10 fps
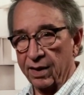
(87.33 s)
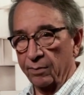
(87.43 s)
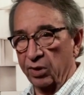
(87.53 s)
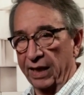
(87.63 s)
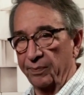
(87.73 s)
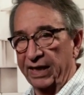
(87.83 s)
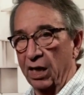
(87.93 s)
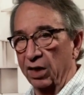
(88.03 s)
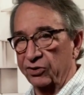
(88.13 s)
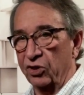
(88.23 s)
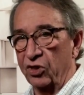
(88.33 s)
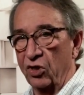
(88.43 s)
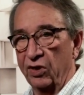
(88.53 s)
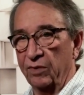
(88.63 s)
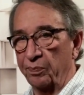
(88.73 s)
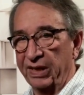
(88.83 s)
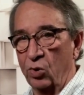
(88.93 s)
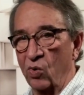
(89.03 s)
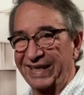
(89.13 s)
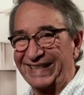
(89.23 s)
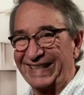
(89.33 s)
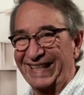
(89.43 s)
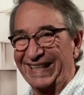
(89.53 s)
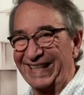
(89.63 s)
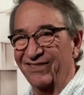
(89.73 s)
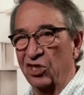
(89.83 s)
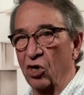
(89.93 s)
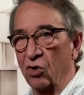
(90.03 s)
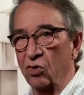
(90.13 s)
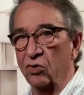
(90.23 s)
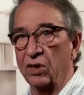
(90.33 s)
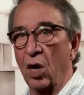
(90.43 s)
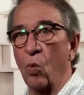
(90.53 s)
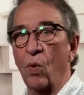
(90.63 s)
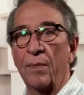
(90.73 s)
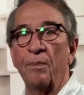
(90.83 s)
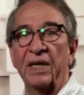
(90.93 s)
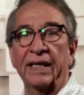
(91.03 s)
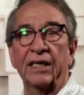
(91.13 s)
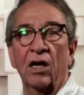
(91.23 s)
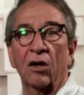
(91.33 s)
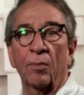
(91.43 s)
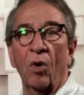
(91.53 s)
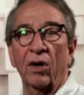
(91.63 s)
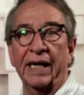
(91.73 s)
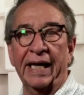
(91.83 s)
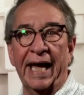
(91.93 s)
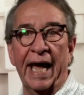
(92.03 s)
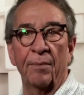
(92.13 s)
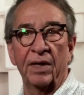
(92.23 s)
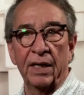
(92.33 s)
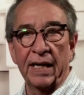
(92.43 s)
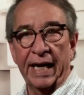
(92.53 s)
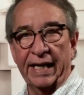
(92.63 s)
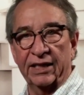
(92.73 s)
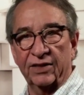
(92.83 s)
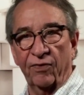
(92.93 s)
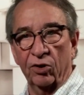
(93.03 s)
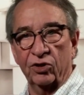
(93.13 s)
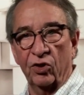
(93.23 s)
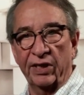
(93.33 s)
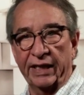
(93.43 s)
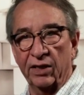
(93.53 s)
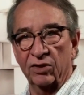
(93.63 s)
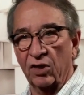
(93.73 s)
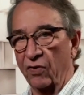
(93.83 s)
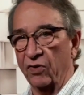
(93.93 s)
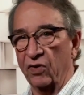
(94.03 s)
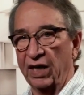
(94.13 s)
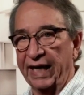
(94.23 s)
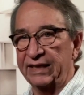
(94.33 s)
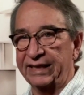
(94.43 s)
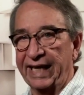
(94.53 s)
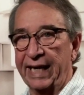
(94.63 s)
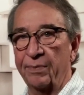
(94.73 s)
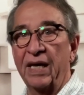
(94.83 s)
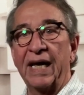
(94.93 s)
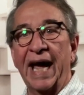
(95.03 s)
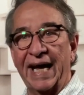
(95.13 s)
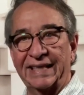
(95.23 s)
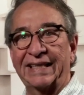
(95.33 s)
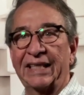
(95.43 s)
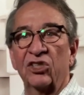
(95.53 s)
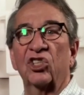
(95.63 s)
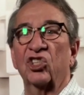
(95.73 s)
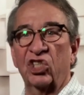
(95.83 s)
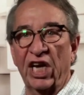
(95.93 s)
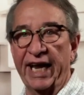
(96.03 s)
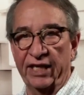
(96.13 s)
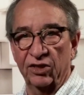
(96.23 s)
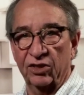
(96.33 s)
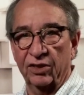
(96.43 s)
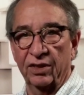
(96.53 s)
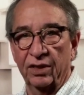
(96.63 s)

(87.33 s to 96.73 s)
PlanB also noted Bitcoin didn't even hold a $1 million market cap in its first 2 years, although the landscape has since changed.